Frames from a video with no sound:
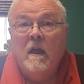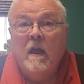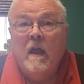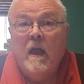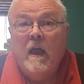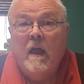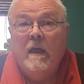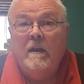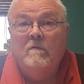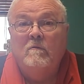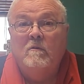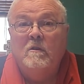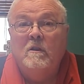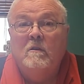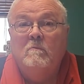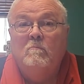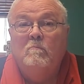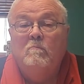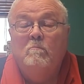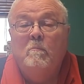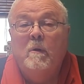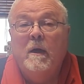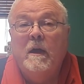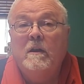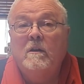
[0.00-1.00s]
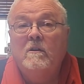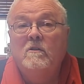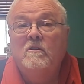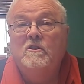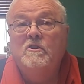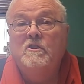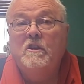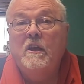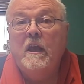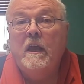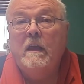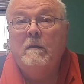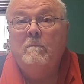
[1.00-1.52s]
and in a better
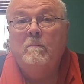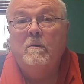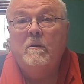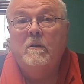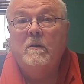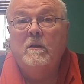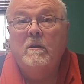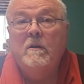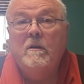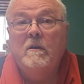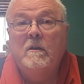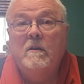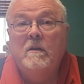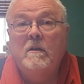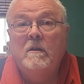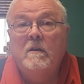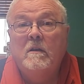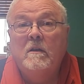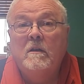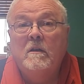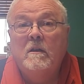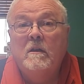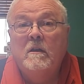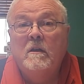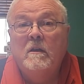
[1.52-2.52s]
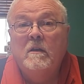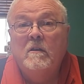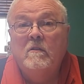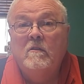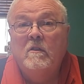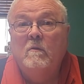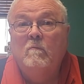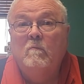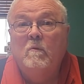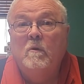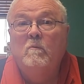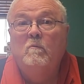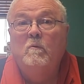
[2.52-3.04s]
shape
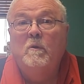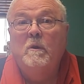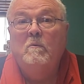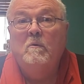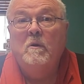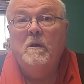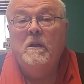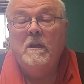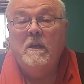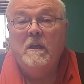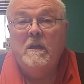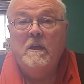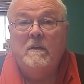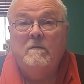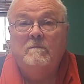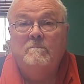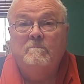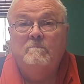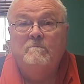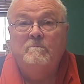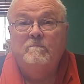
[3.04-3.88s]
than when we went in.